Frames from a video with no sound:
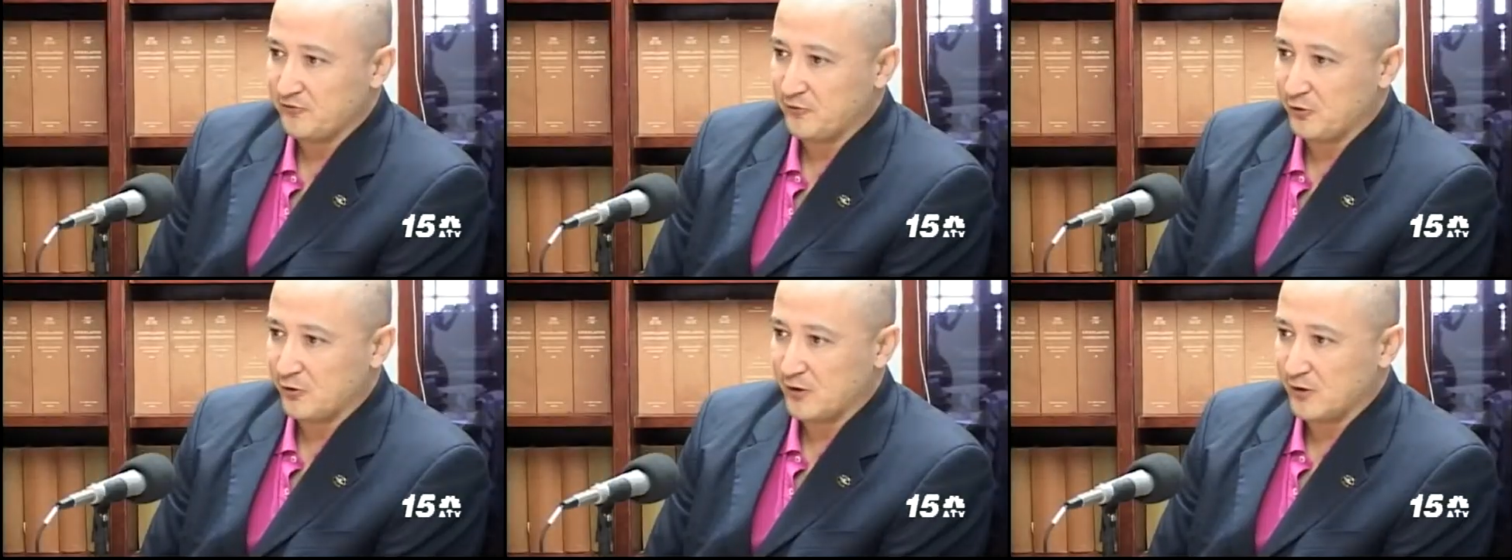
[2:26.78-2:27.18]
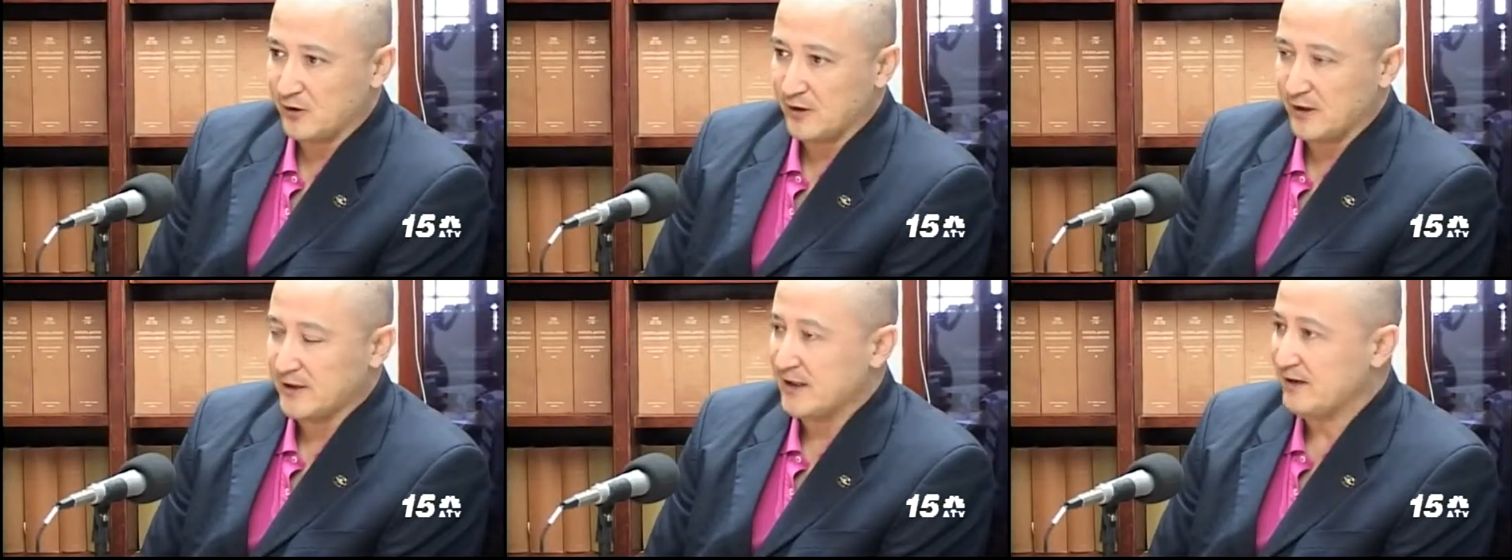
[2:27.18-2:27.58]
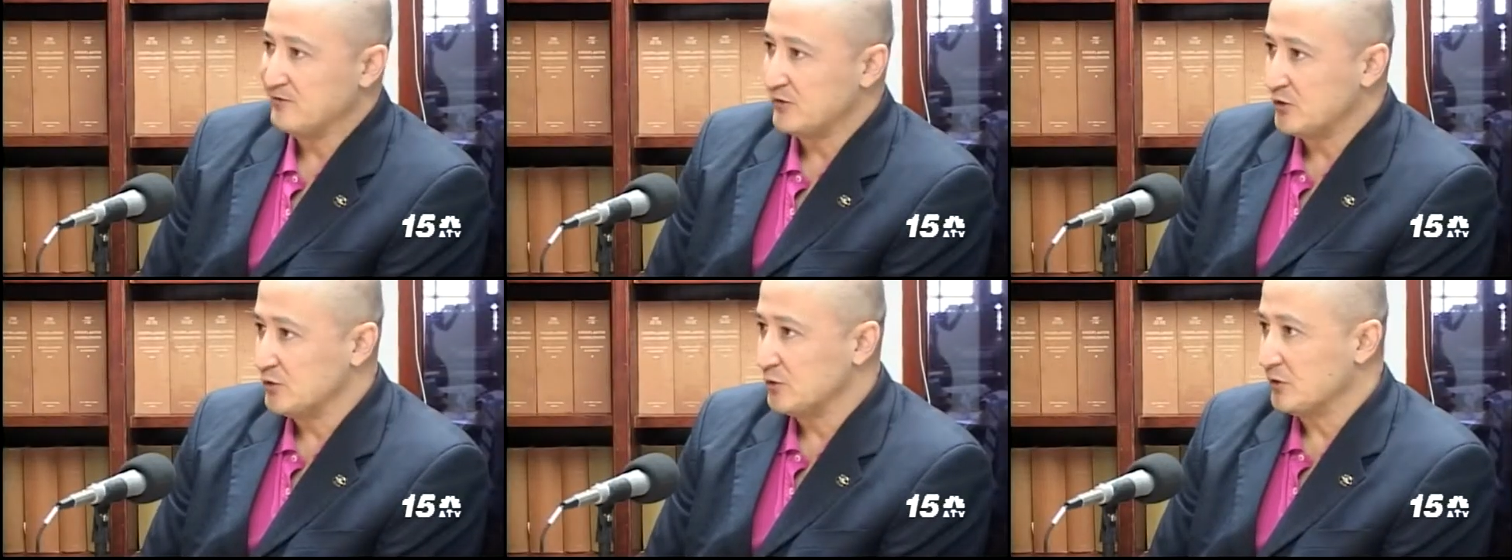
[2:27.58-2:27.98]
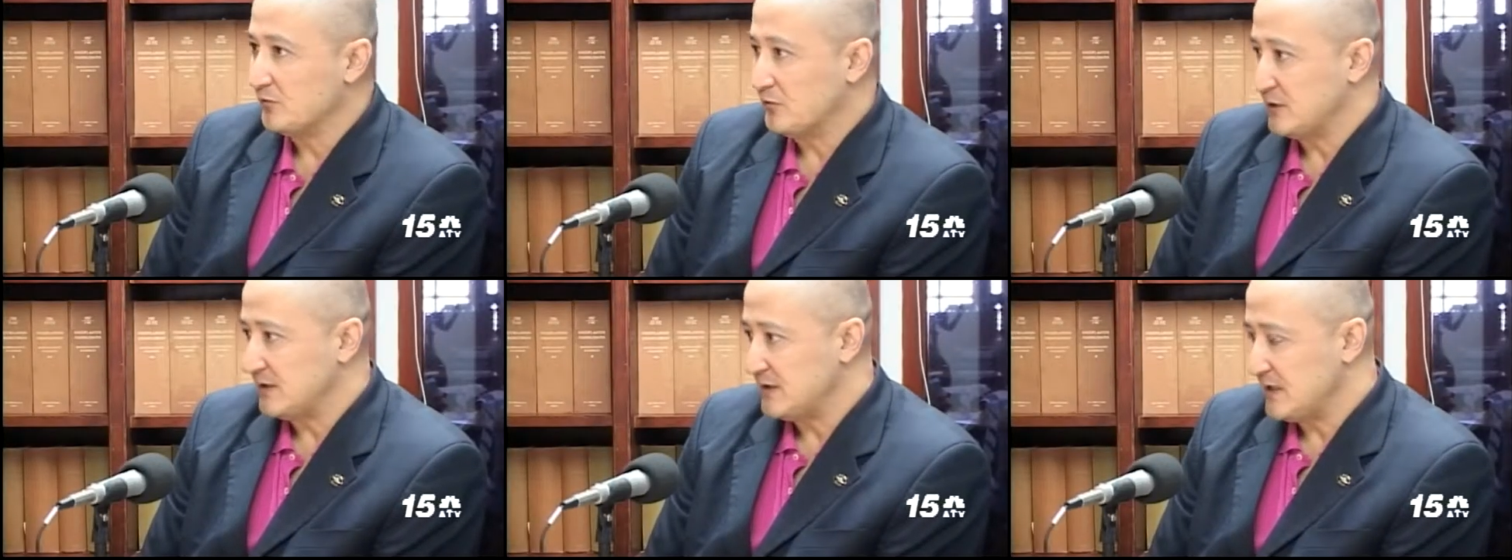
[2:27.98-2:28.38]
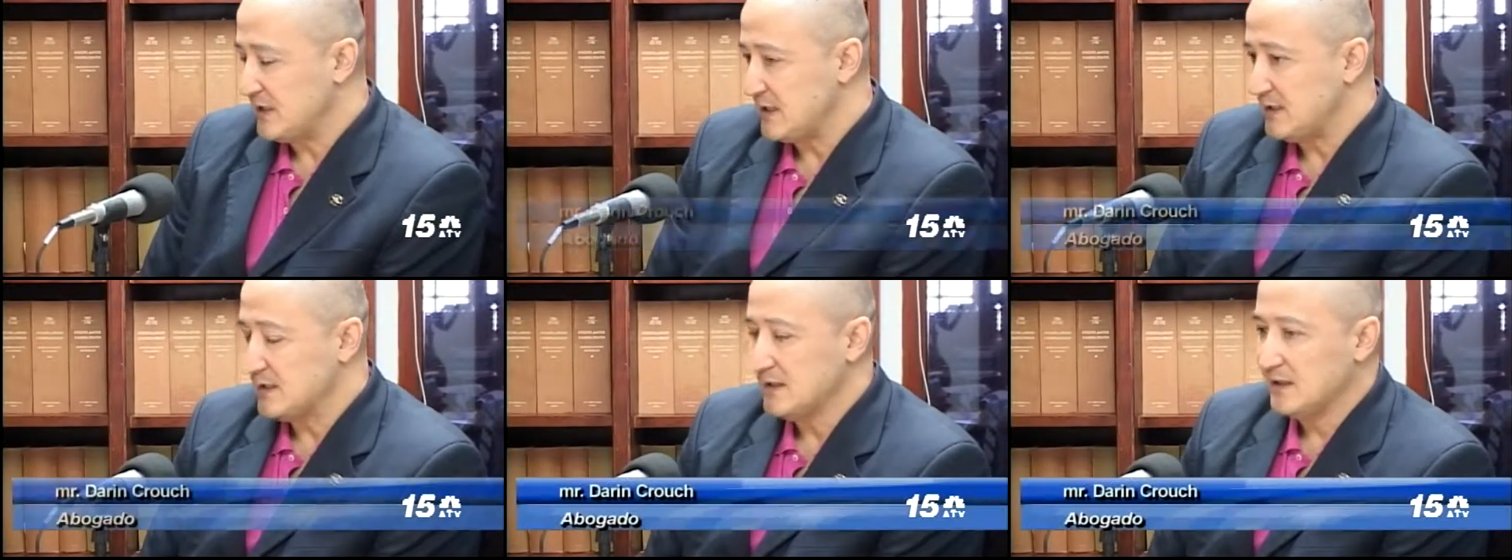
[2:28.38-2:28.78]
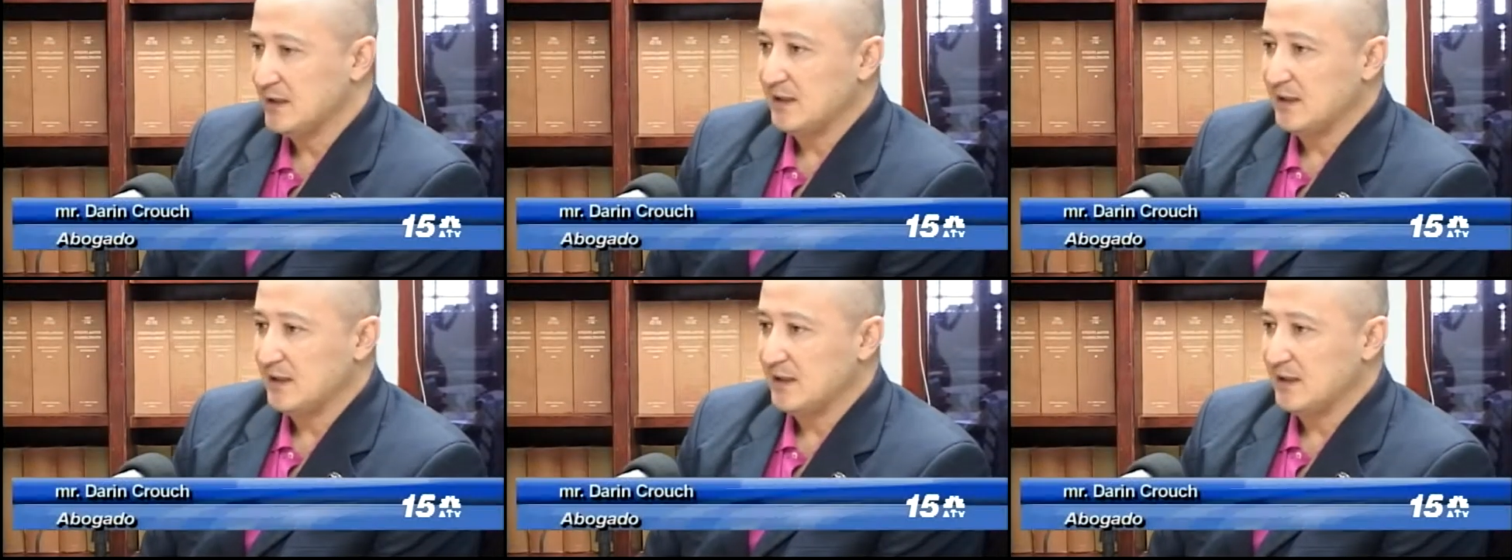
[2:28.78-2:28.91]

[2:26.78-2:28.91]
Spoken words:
for an afternoon or for the day.